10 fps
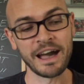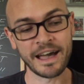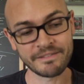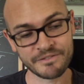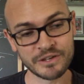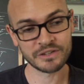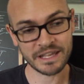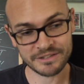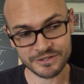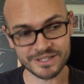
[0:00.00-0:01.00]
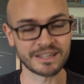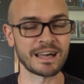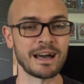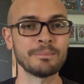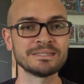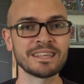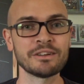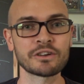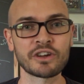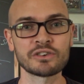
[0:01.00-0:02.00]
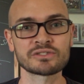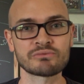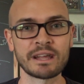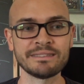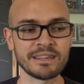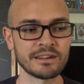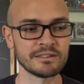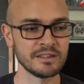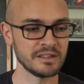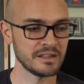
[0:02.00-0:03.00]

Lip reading: I feel like there's a commentator curse right there.